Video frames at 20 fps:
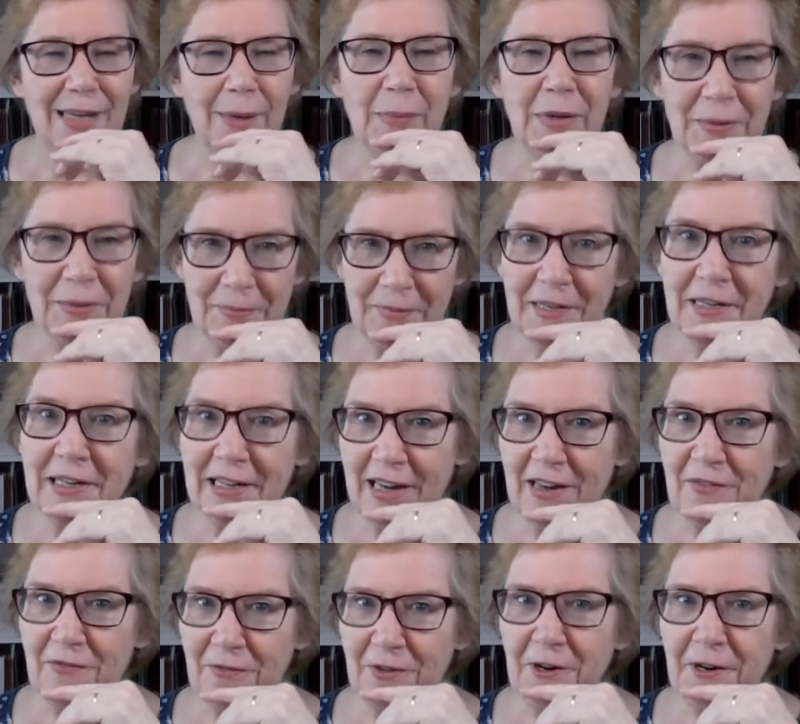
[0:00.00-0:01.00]
Some of them can
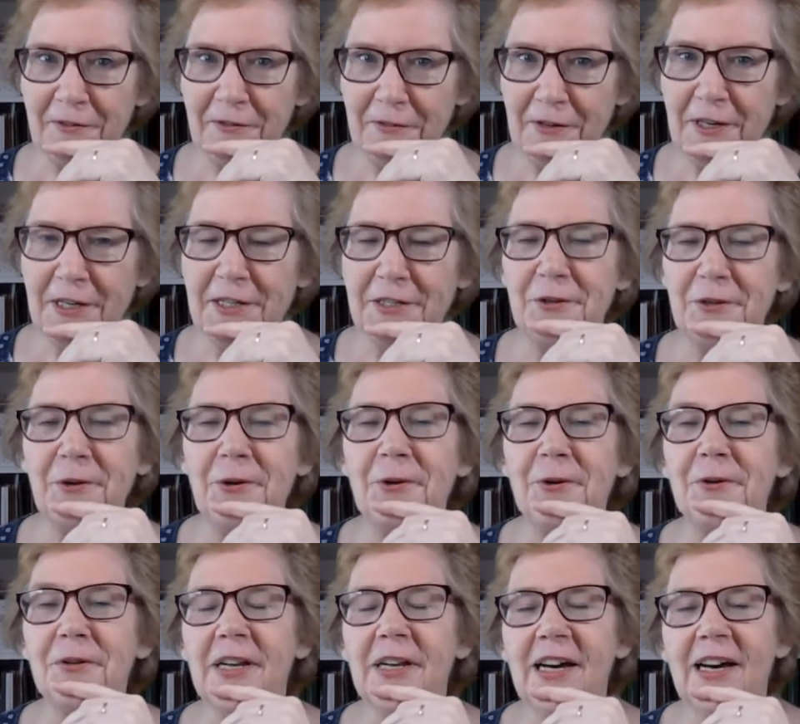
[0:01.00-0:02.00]
get very, very
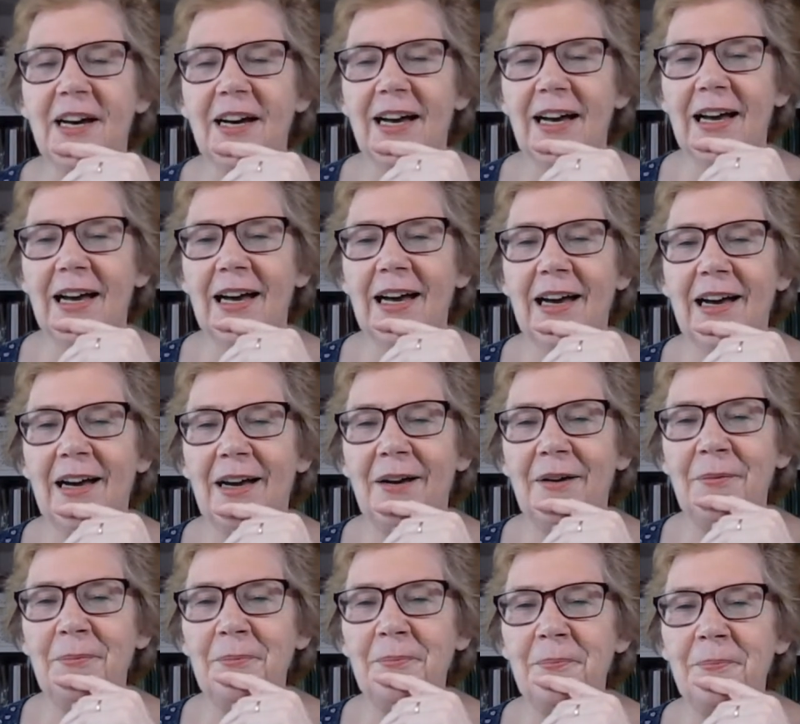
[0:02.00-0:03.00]
tall.
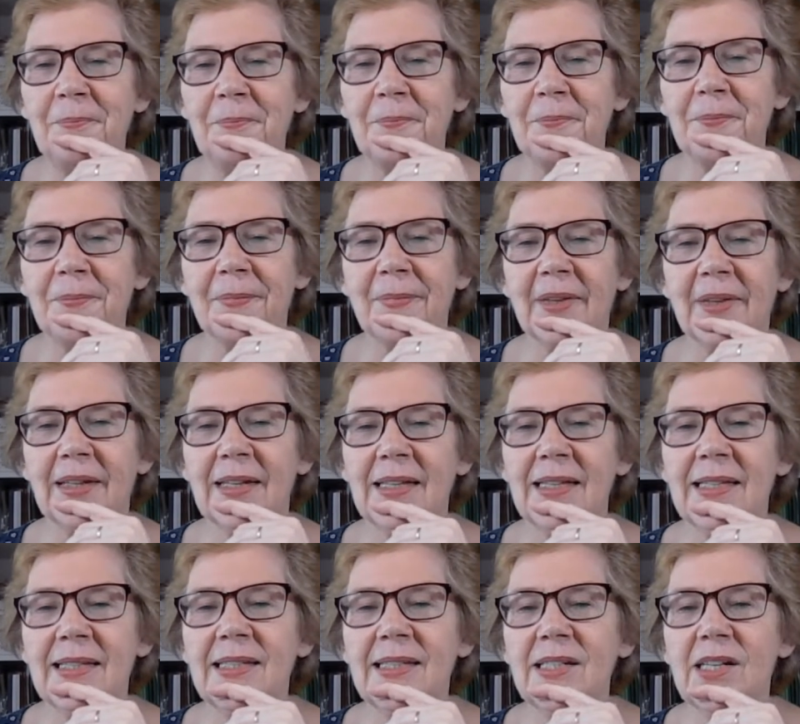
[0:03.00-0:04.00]
Um,
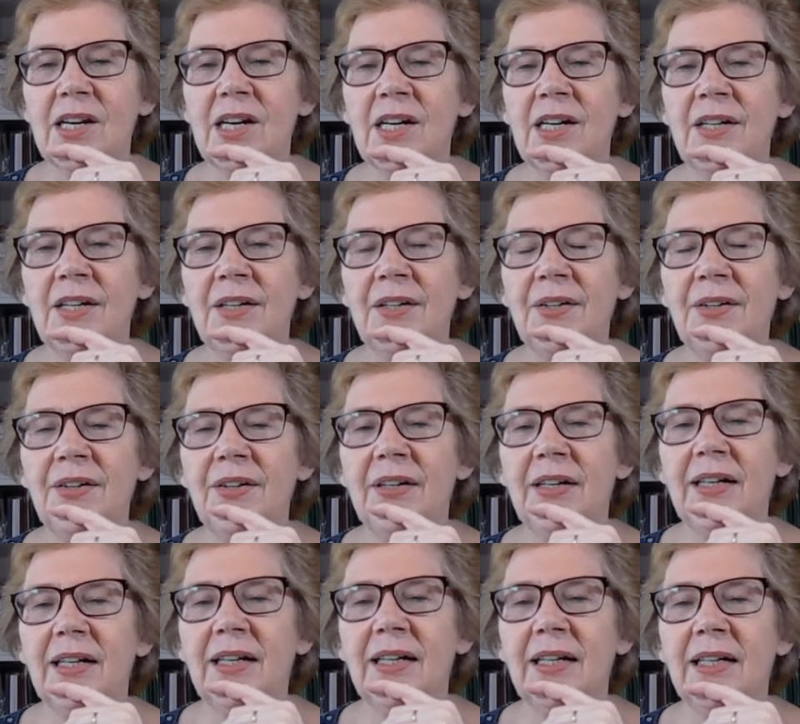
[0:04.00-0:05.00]
so
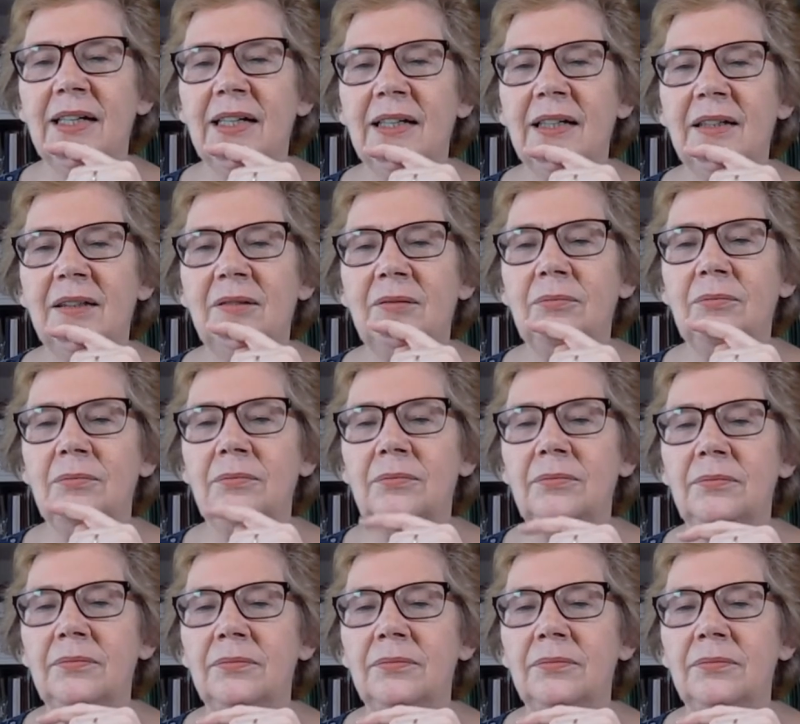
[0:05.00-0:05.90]
um,